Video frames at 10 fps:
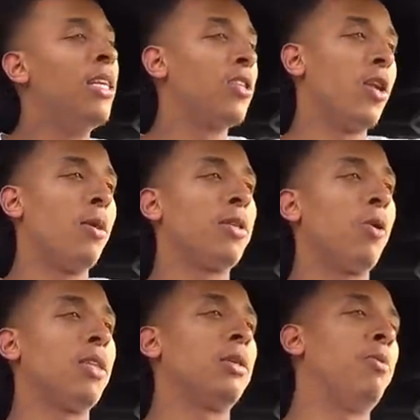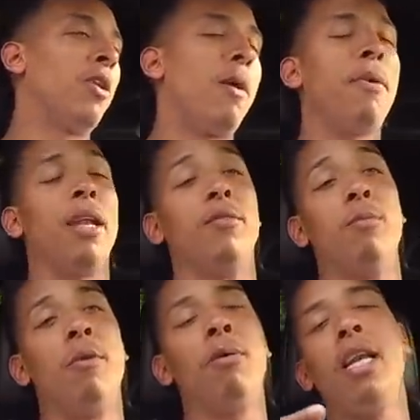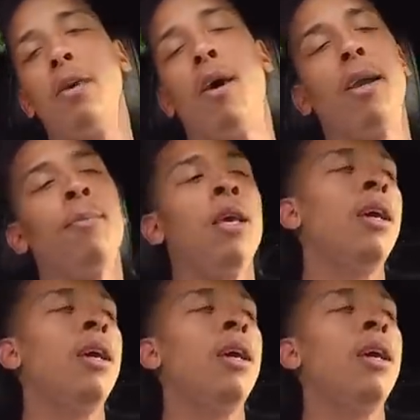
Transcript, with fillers: So now I'm stuck with this bill that I'm paying every month. But anyway,